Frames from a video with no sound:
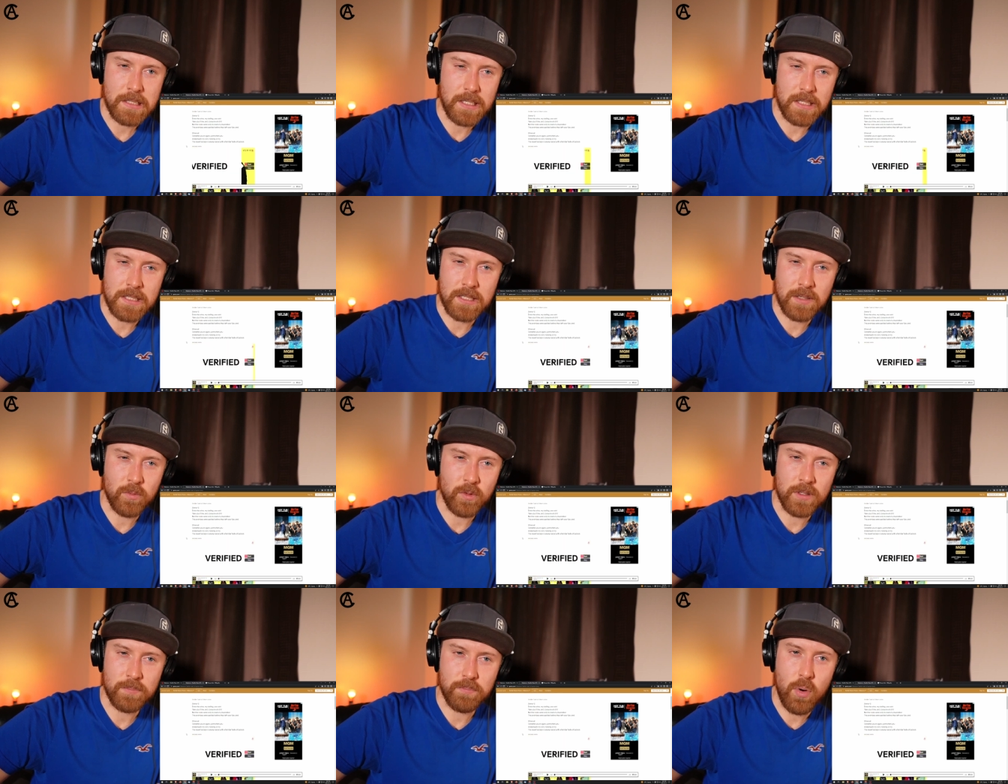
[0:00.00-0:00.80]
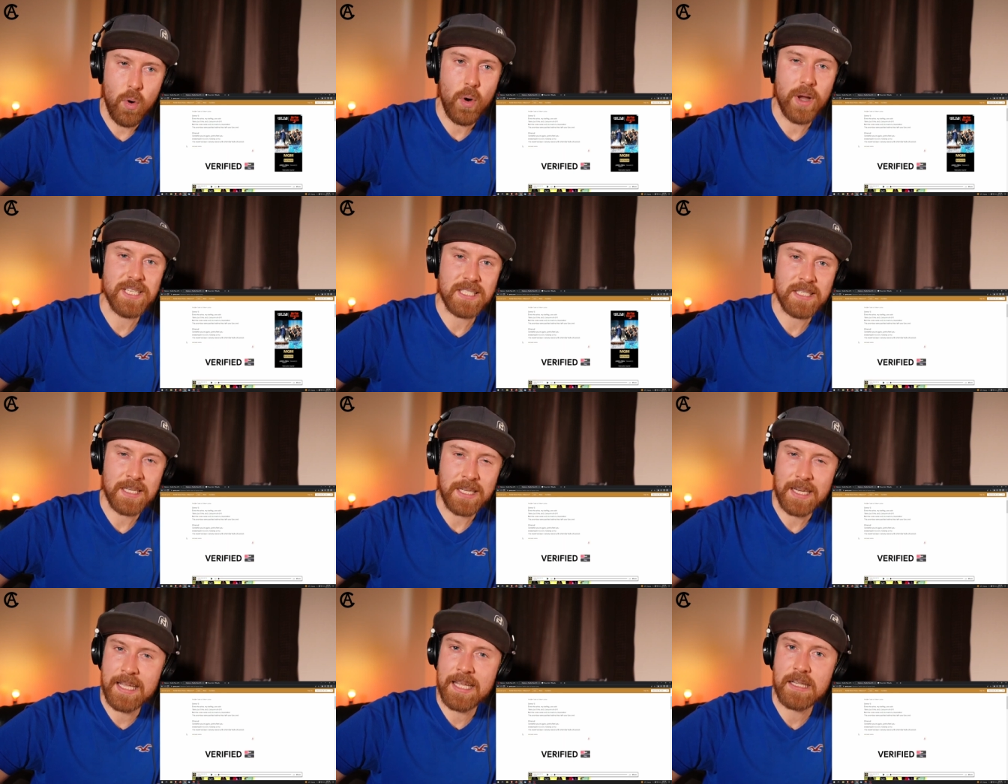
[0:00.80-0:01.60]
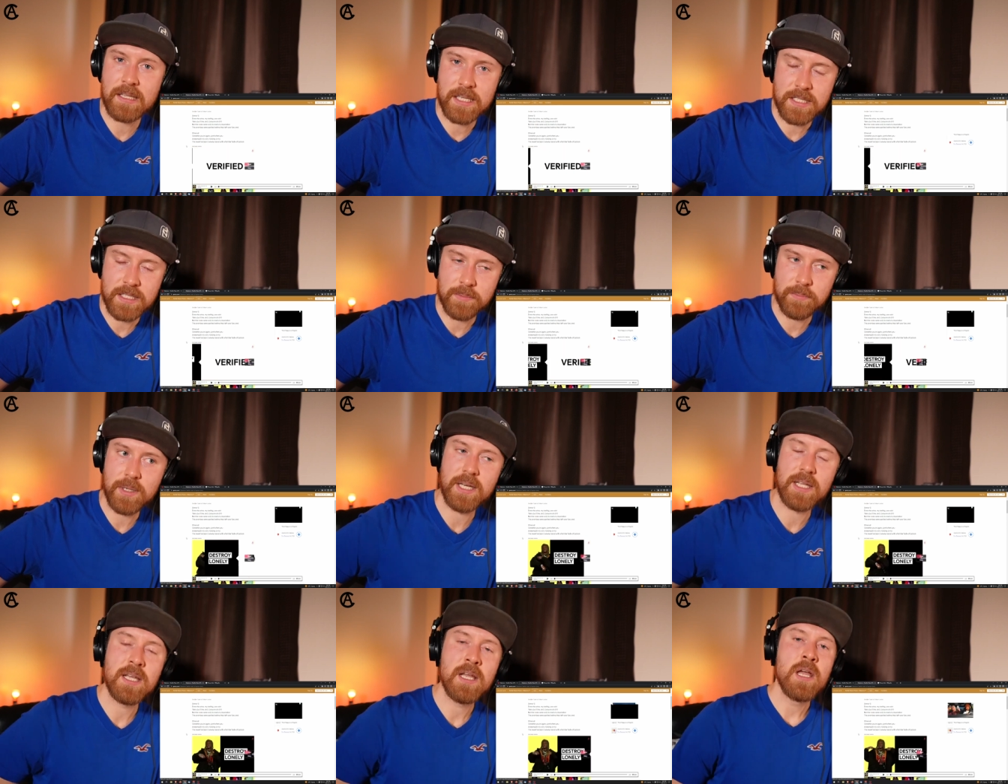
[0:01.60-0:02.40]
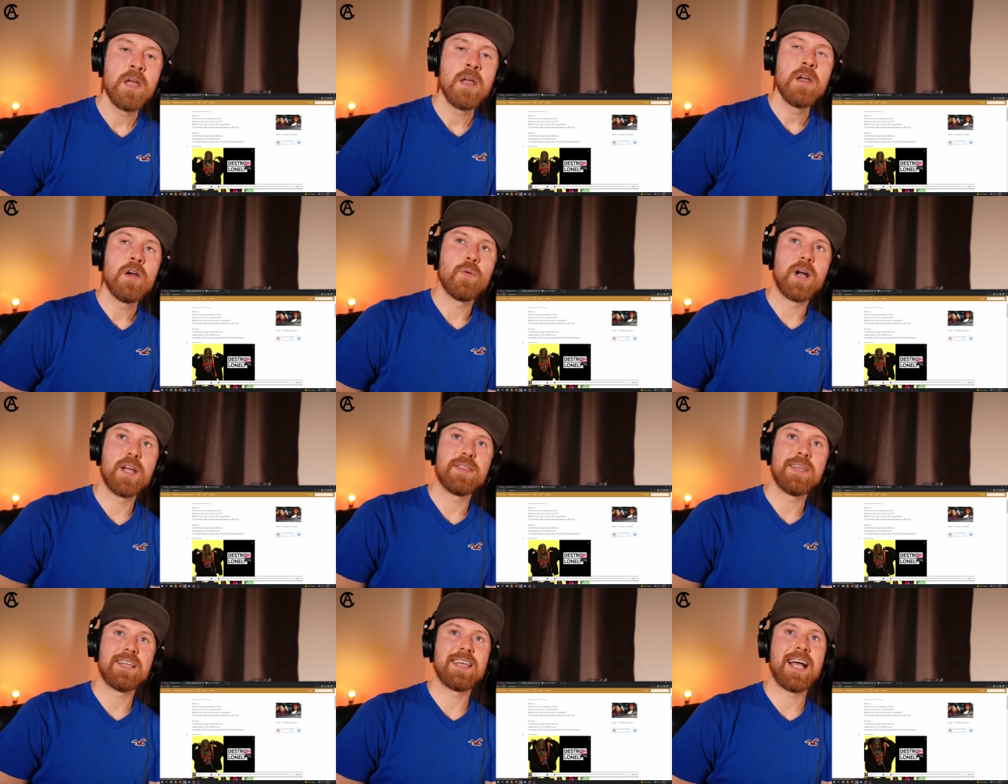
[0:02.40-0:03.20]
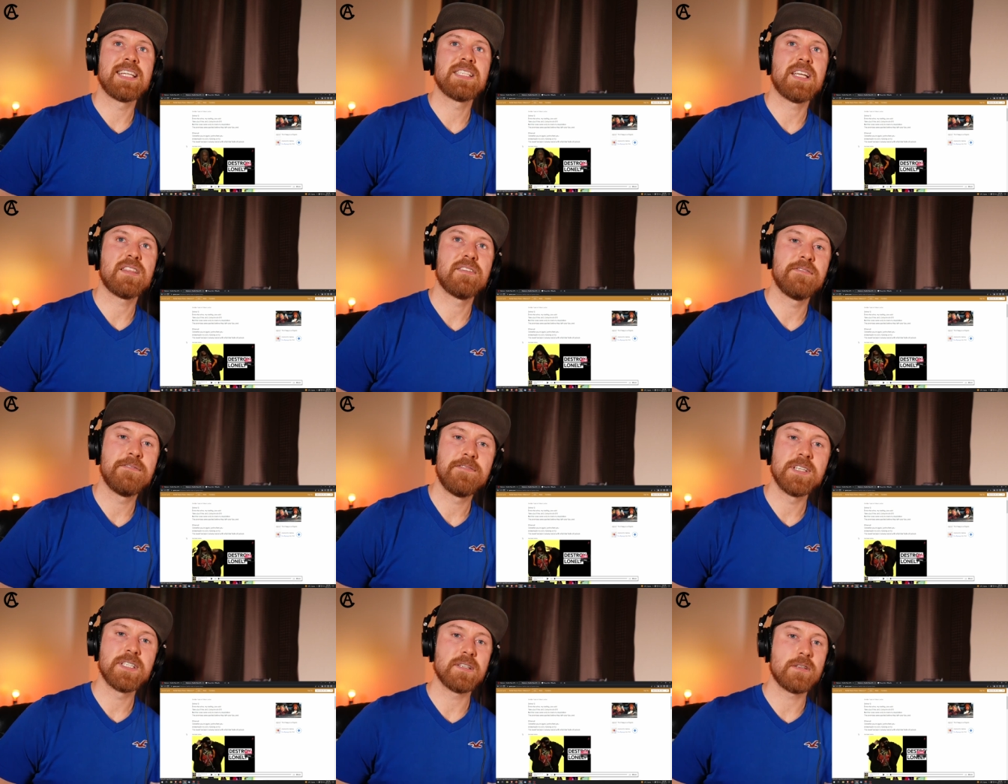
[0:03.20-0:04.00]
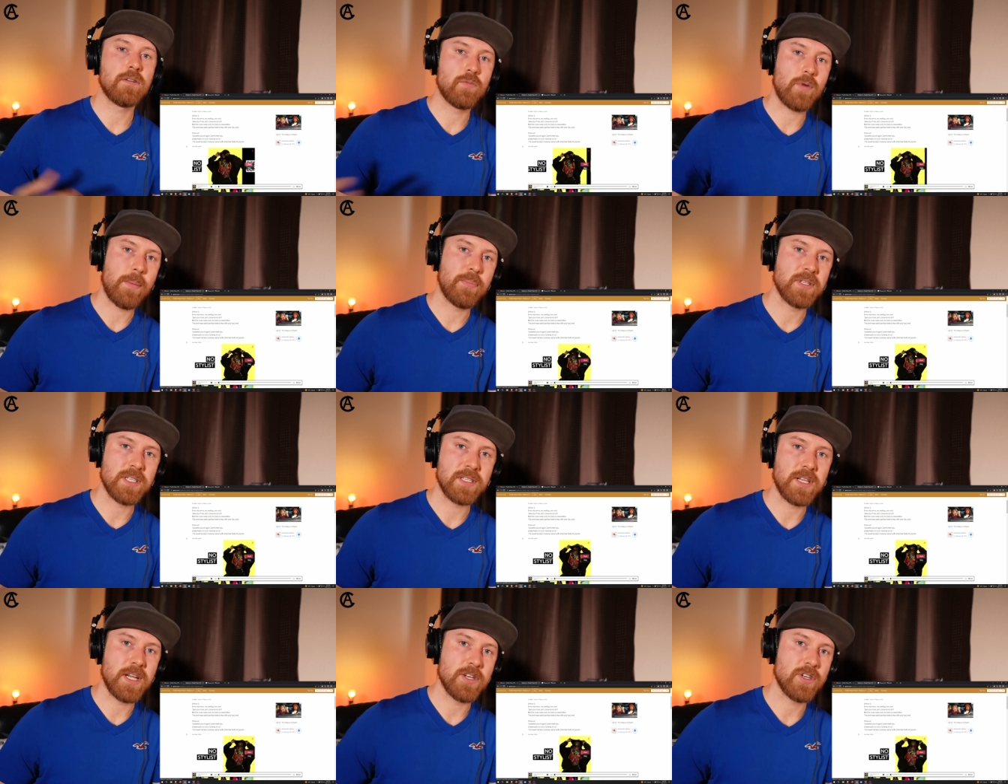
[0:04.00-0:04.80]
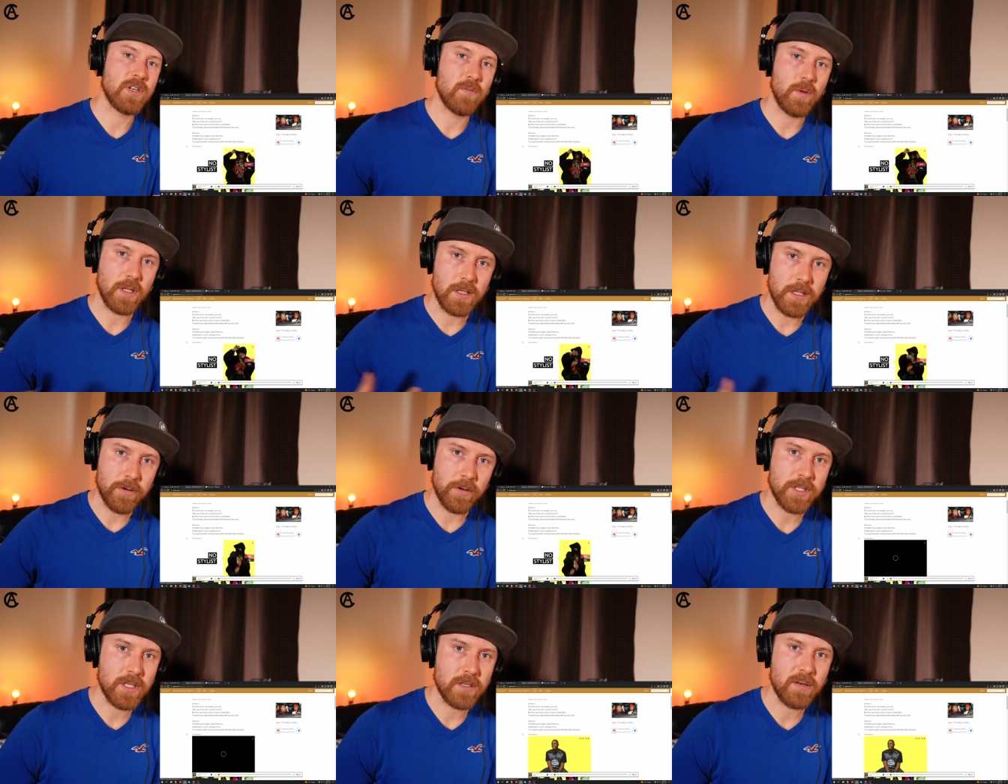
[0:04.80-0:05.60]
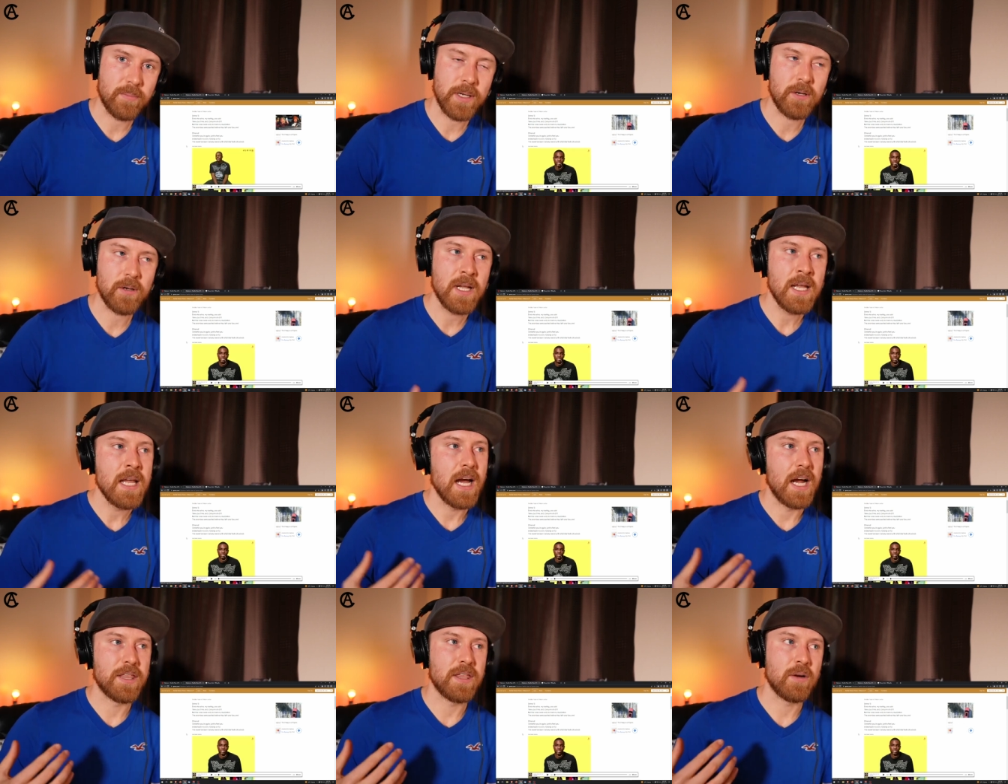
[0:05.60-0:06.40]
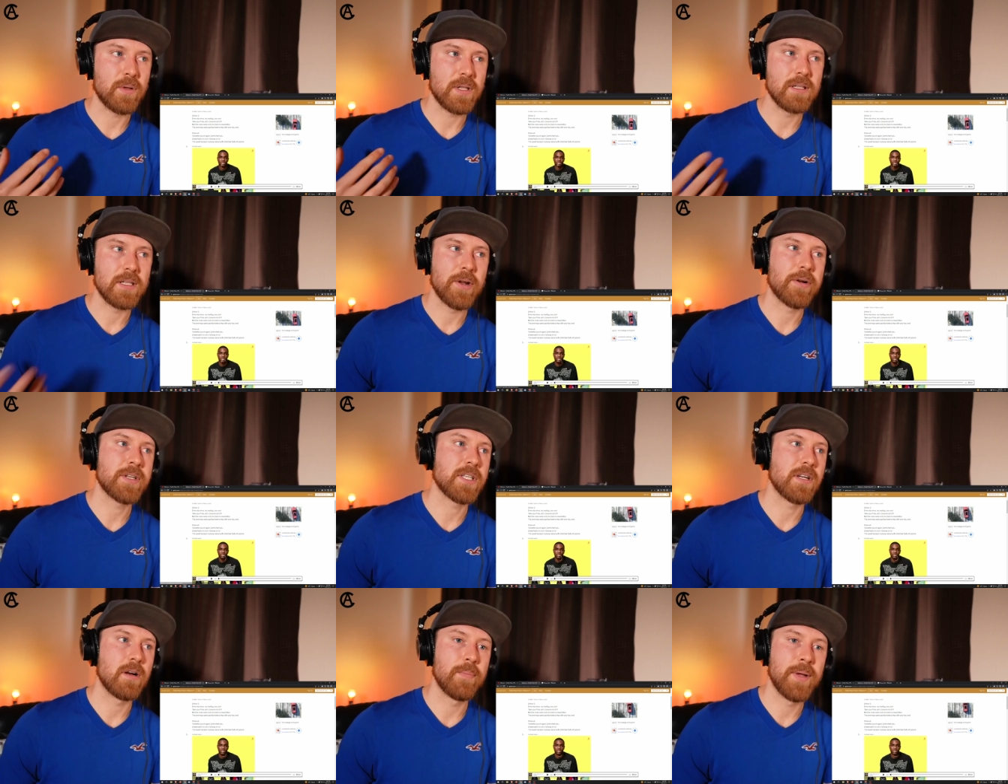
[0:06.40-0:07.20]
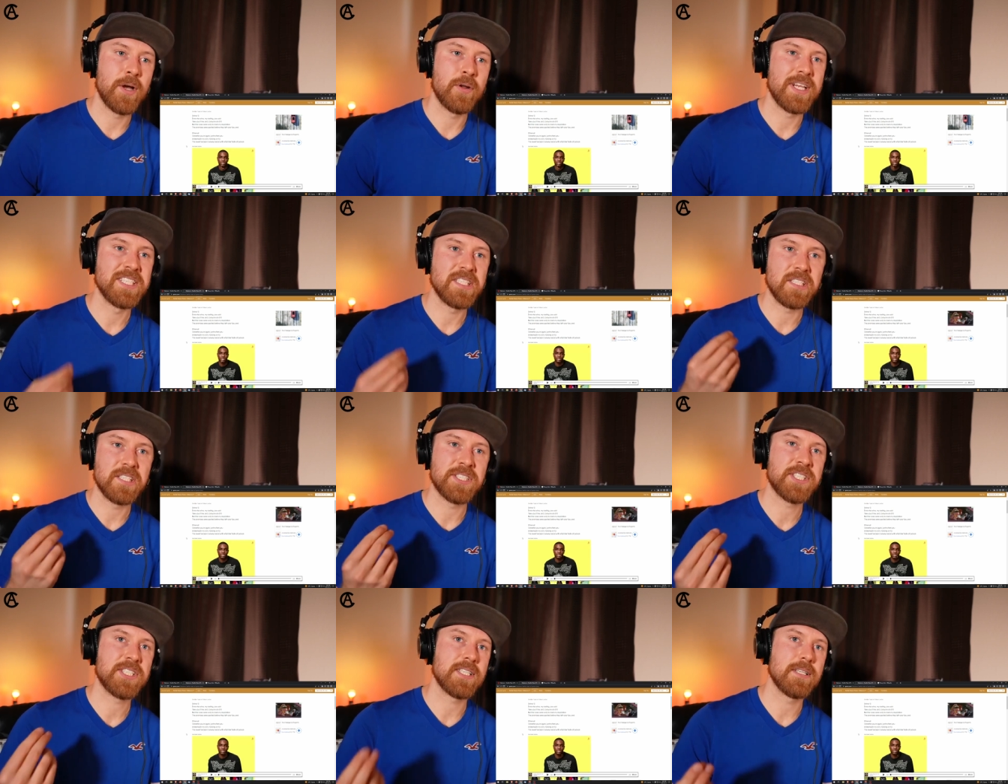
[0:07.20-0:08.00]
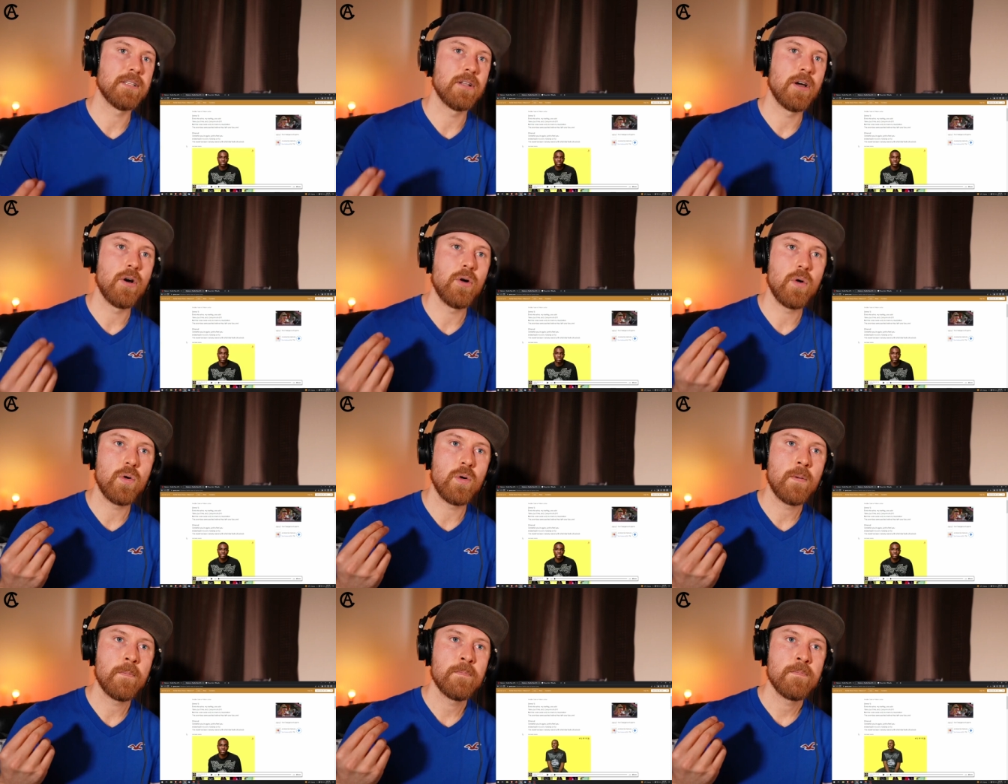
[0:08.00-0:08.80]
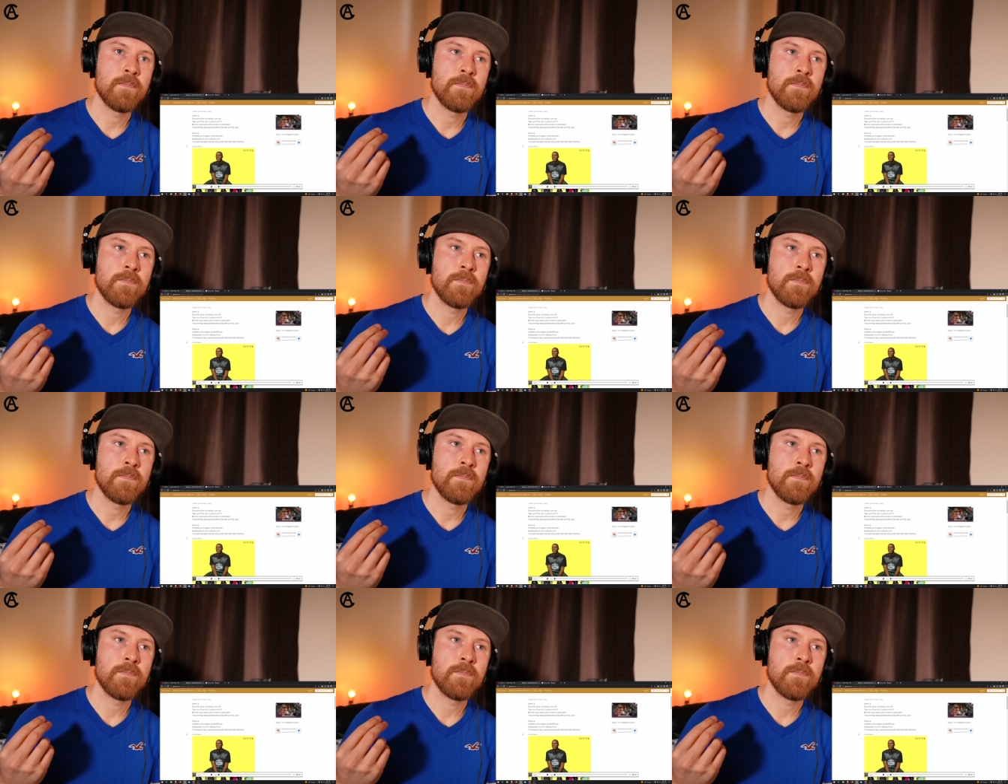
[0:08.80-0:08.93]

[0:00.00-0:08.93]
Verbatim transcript: like someone poisoning and killing somebody where i think that's like the physical representation of what the lyrics are about i think what the lyrics are about is the slow